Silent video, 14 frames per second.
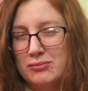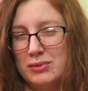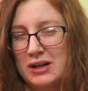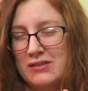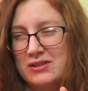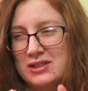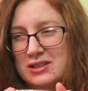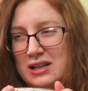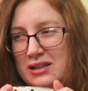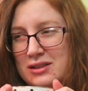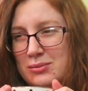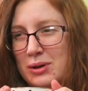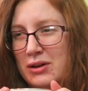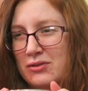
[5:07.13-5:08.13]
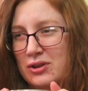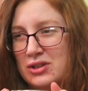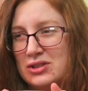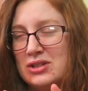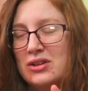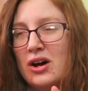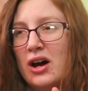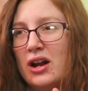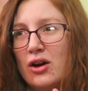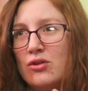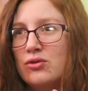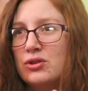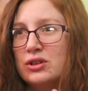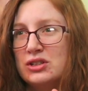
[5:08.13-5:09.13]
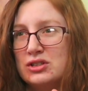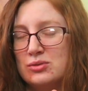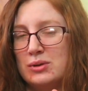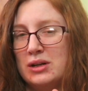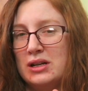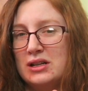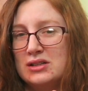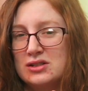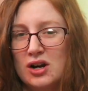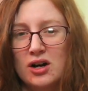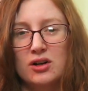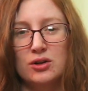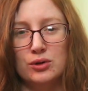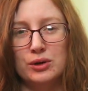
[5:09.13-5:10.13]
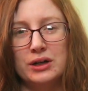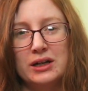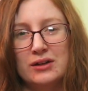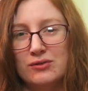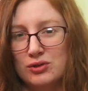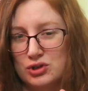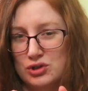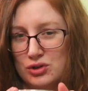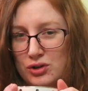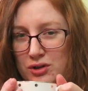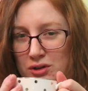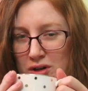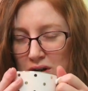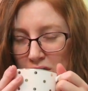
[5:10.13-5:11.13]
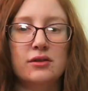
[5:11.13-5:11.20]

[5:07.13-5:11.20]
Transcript: but as, as a beverage and not overly sweet. It's not cloying for sure.